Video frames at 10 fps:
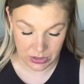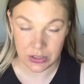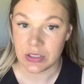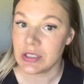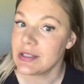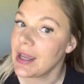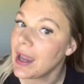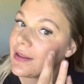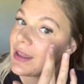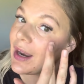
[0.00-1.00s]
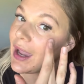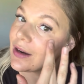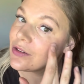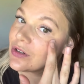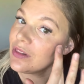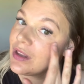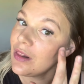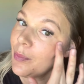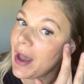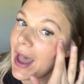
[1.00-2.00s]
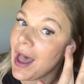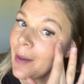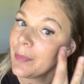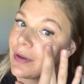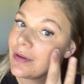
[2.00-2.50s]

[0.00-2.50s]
just to add that extra little pop